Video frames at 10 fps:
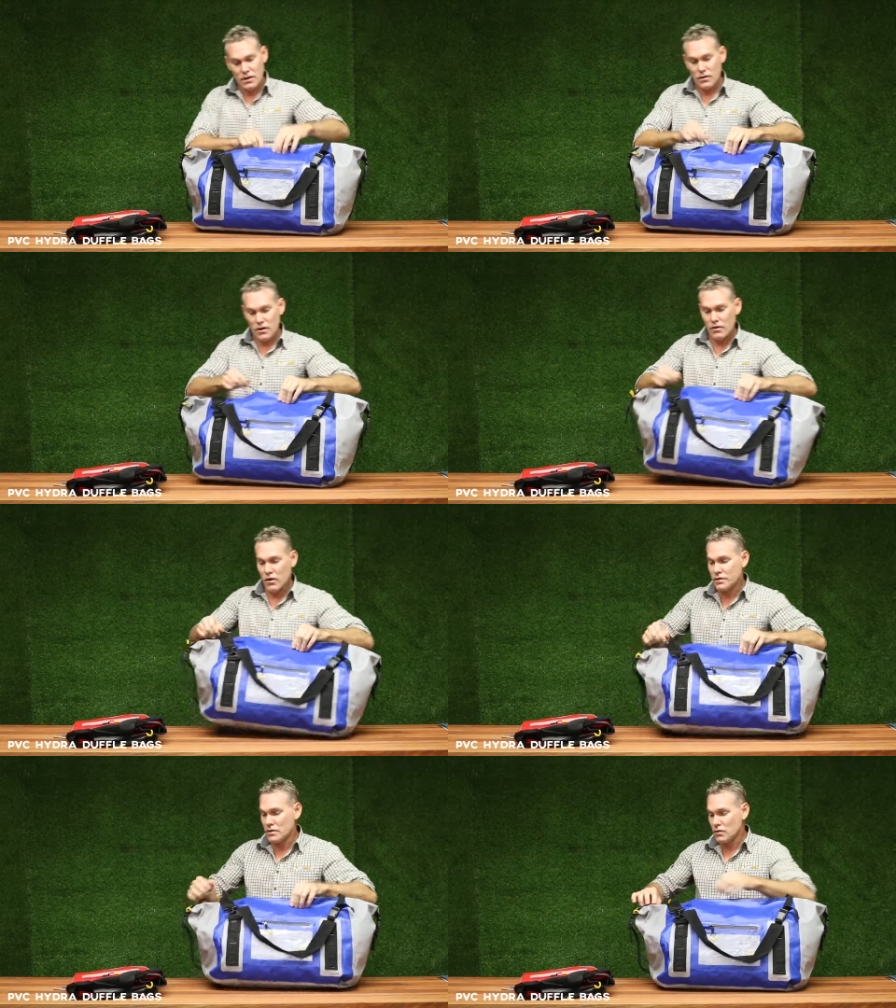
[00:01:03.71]
They're
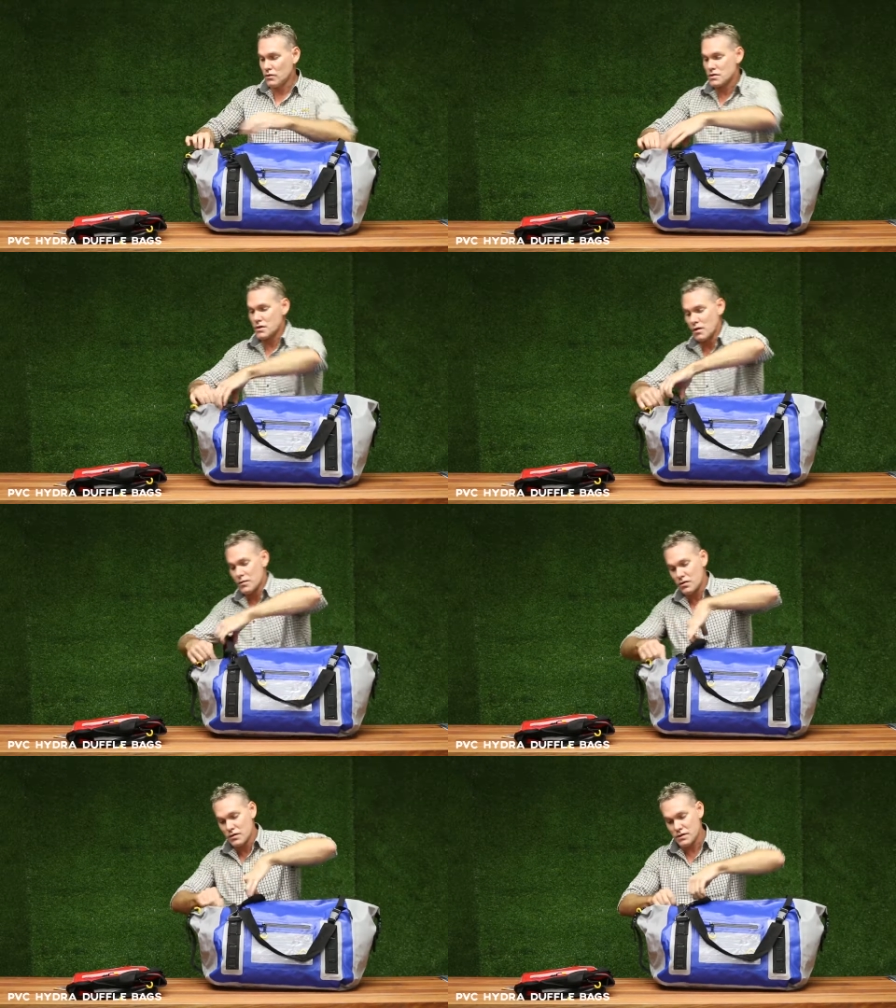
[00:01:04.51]
ideal also
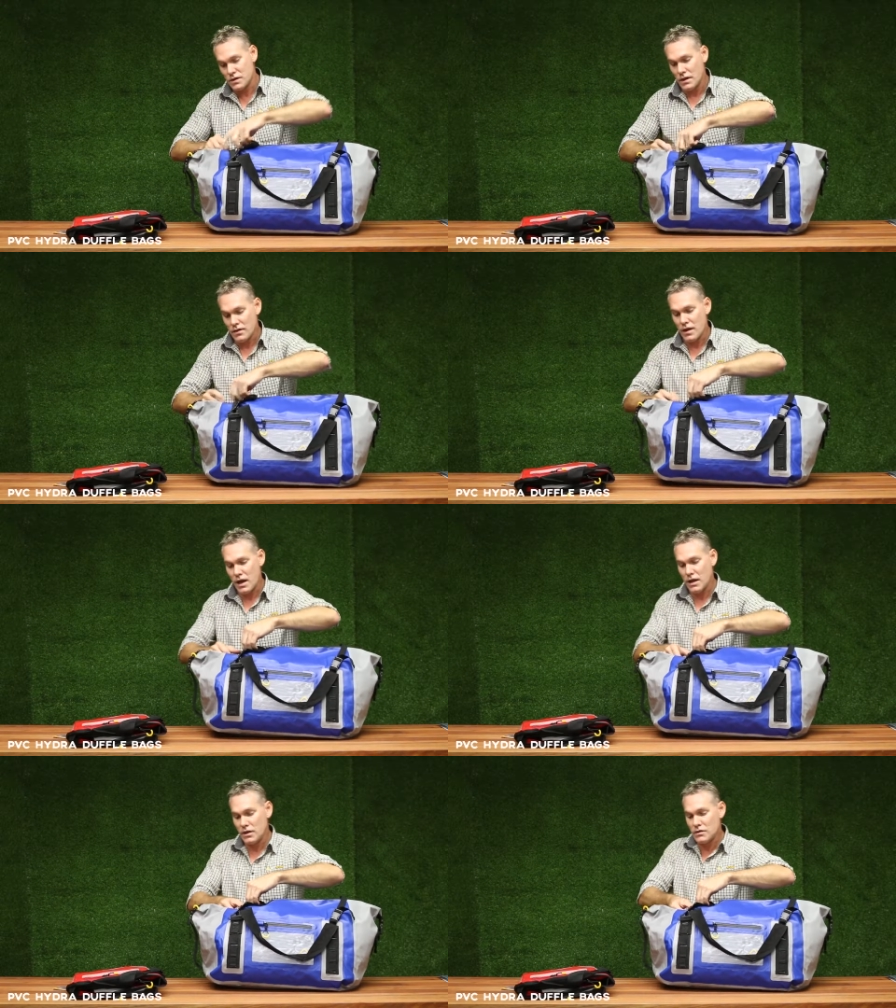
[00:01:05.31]
because they're
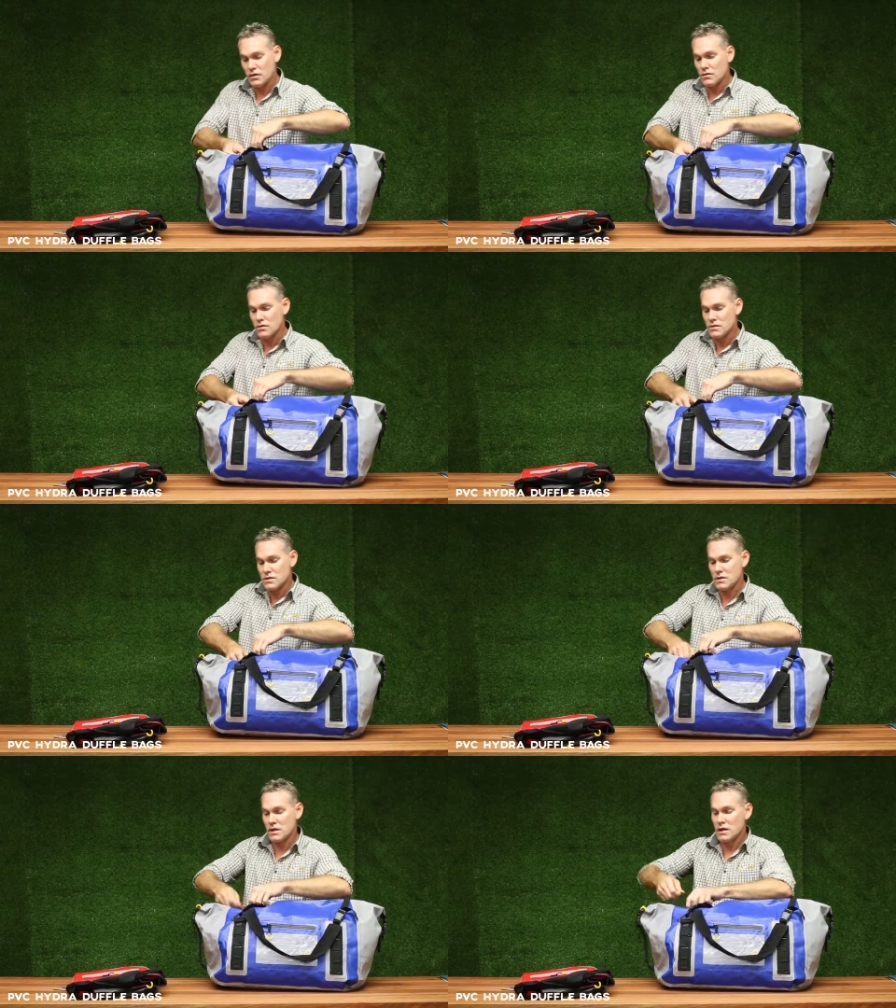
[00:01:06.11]
handy to
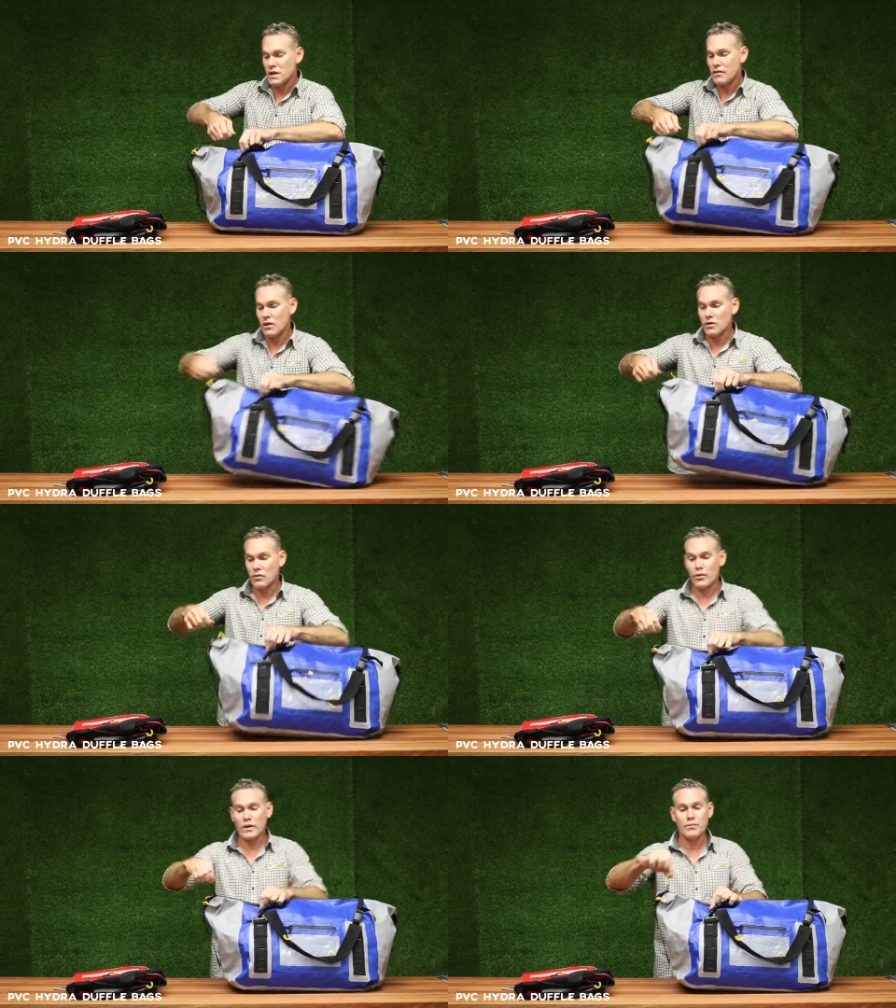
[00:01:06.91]
use. They've got a
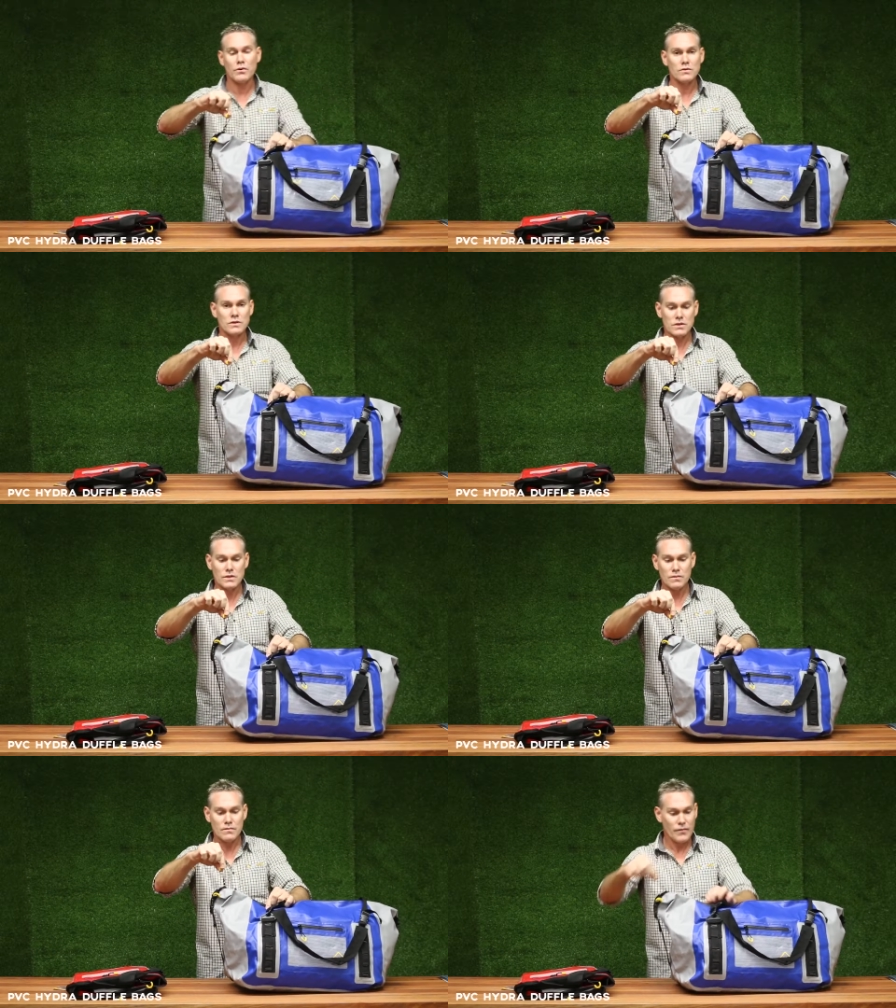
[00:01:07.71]
little ring pull
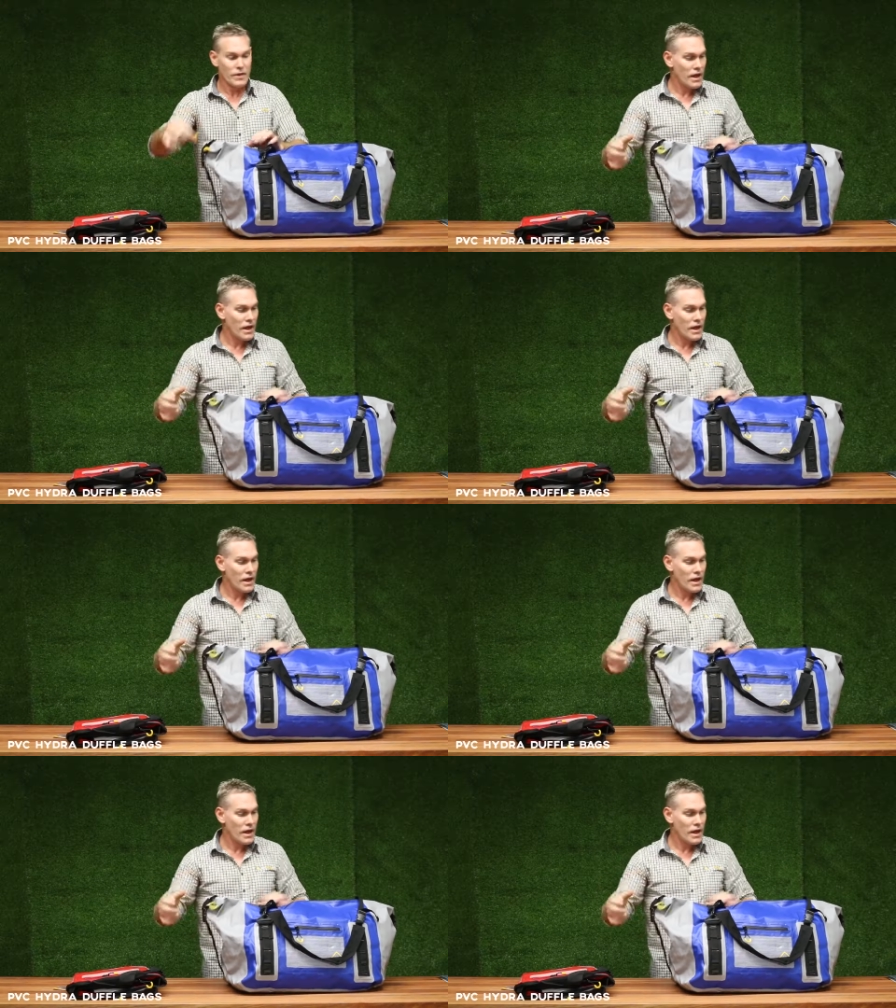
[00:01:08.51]
system.